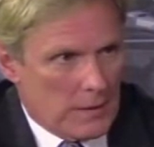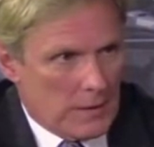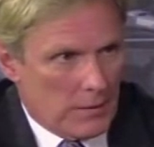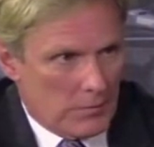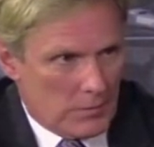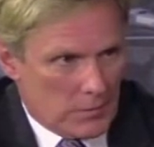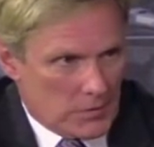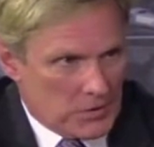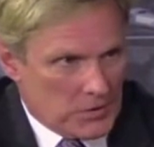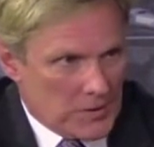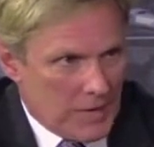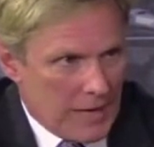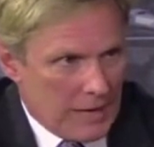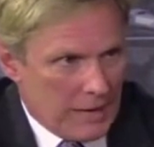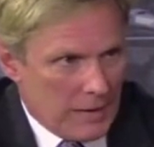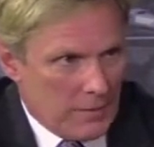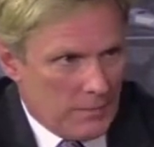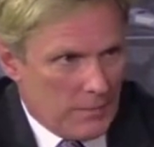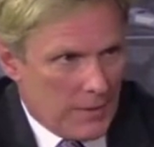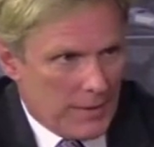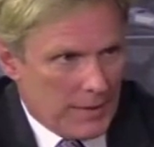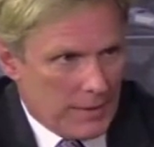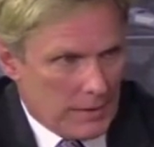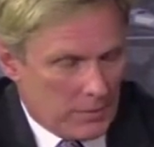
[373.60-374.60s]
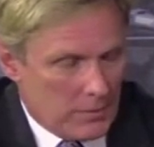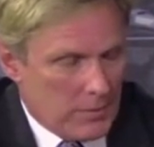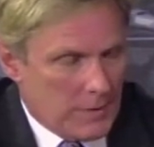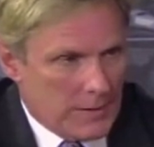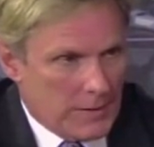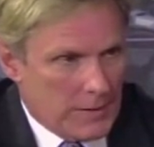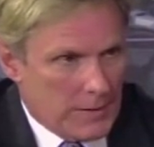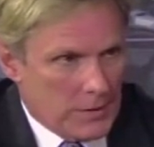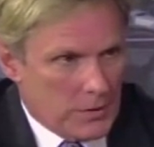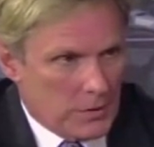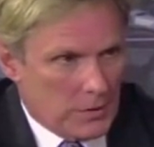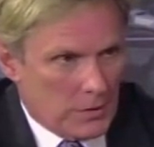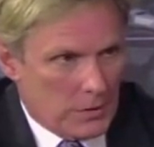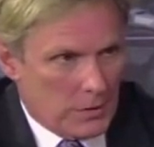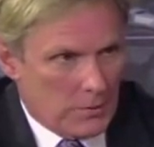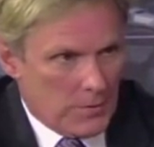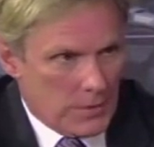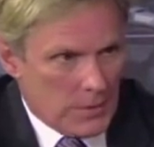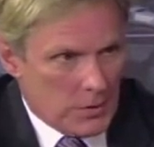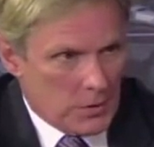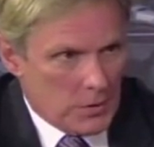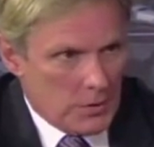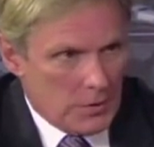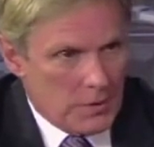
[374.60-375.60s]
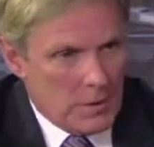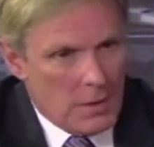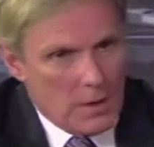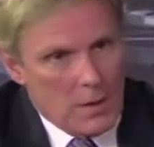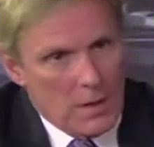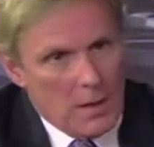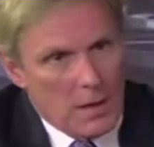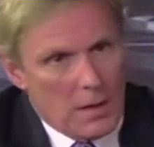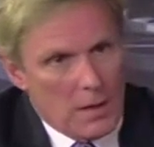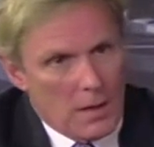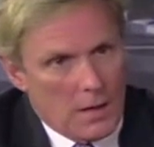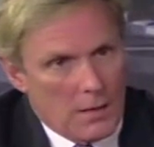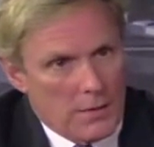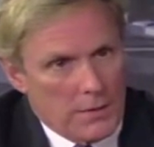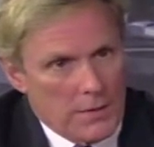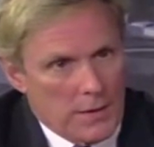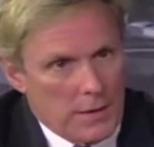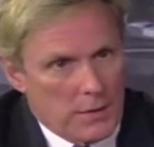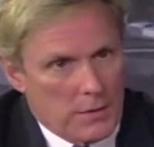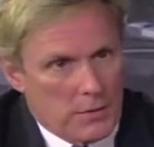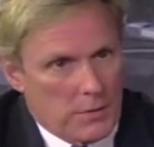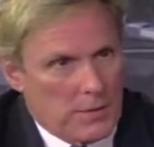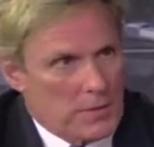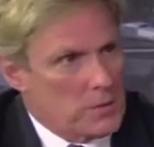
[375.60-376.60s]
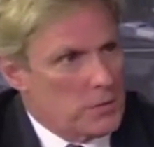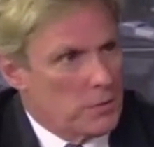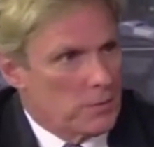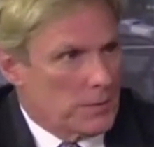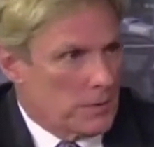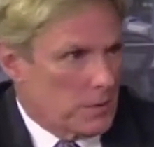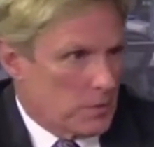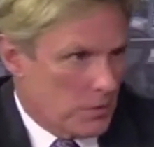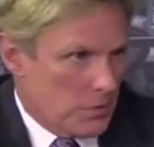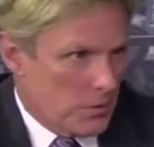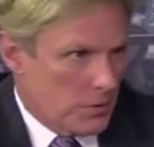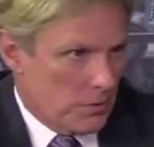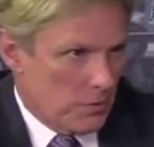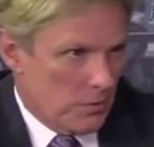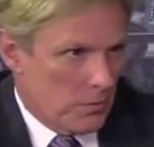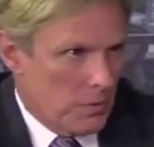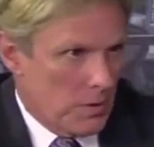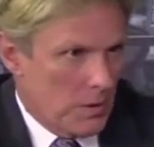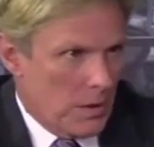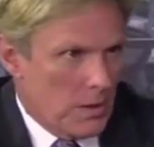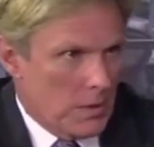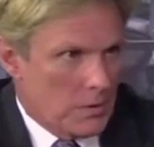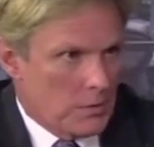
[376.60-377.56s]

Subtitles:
that they were cited by the Accreditation Commission, they addressed only 2.